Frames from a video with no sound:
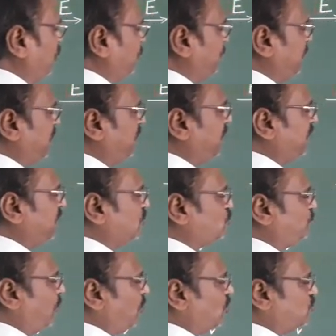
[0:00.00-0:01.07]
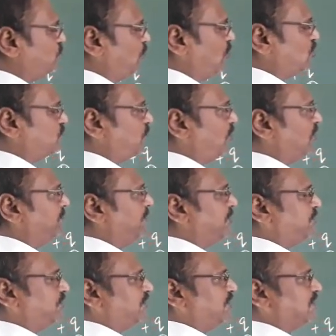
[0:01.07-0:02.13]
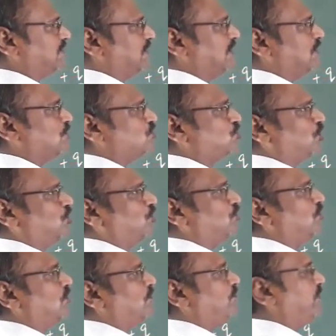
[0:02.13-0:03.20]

to be in small, small, small measures. So,